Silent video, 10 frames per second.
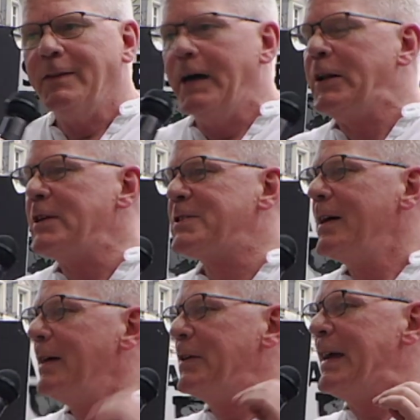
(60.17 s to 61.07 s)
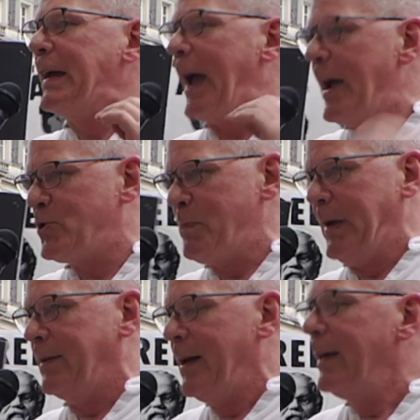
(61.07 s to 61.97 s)
That is the
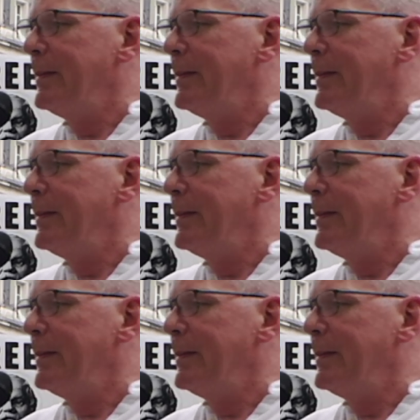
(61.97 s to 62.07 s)
engagement